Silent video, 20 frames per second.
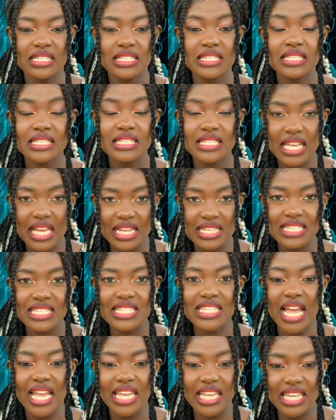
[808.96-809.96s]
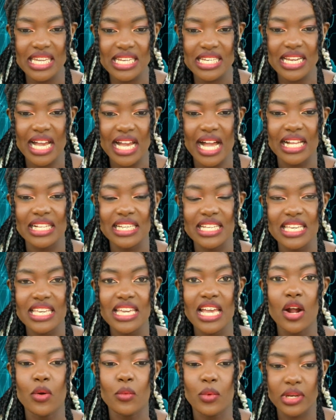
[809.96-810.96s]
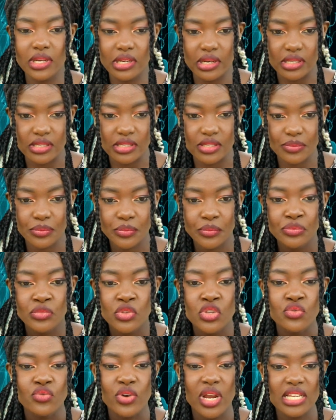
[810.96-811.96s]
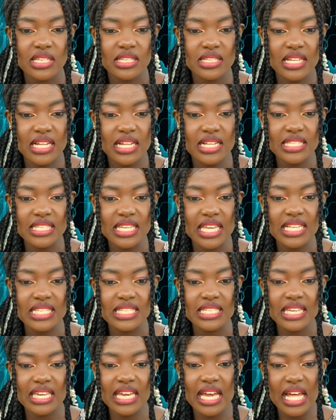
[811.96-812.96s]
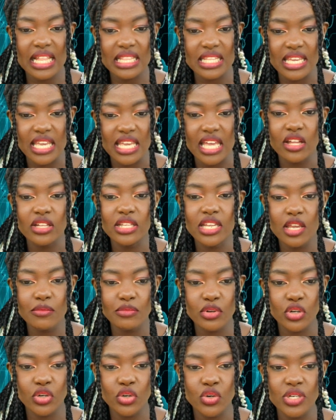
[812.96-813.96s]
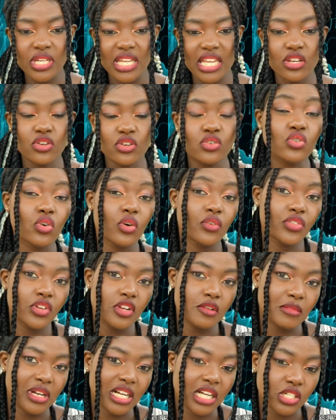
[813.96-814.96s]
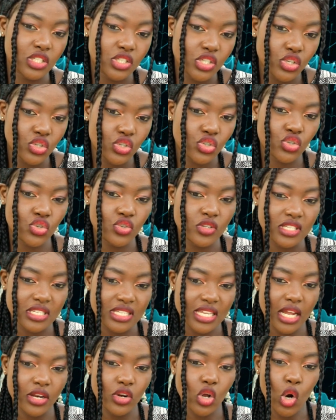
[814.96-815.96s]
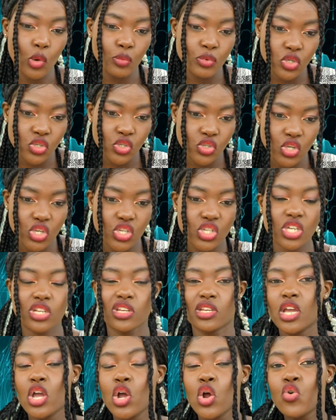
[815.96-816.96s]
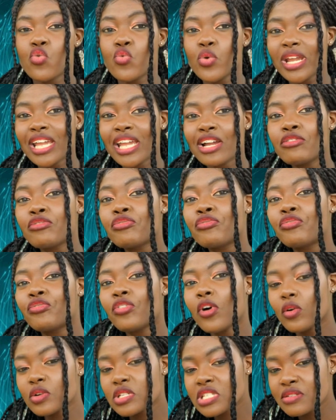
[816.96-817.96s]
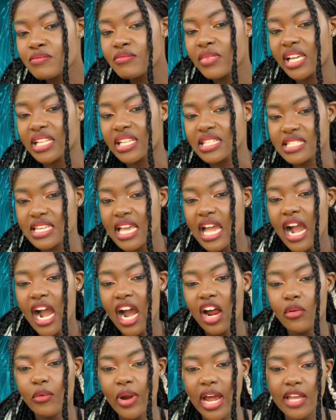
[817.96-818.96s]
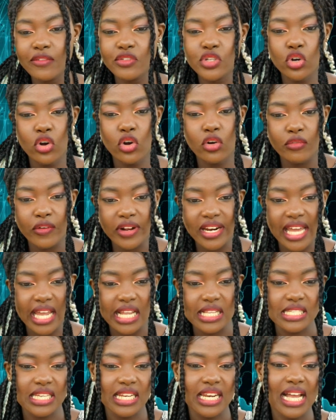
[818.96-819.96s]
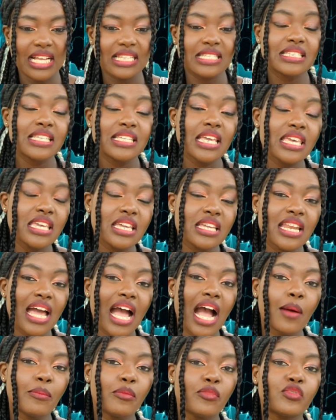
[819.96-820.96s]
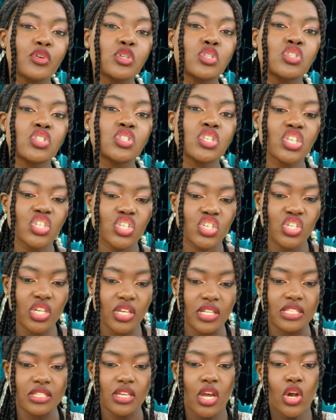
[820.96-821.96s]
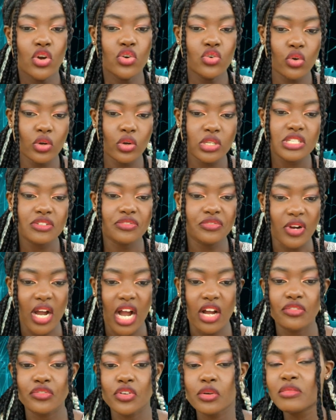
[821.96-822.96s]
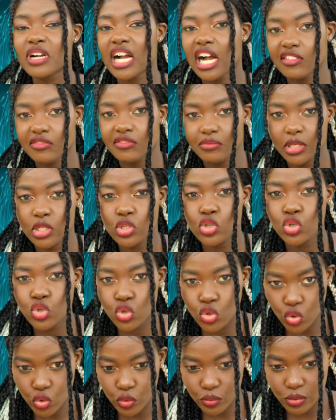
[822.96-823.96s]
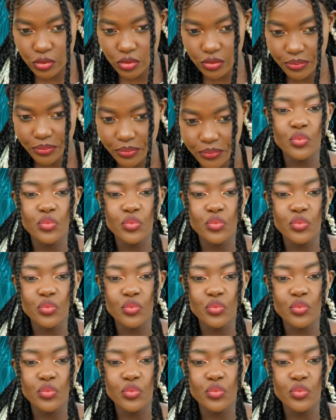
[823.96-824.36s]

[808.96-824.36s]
Saeed Ali, a witness. Residents in Sigali, a neighborhood in northern Mogadishu, said opposition reinforcements arrived overnight and has taken up positions not far from government troops.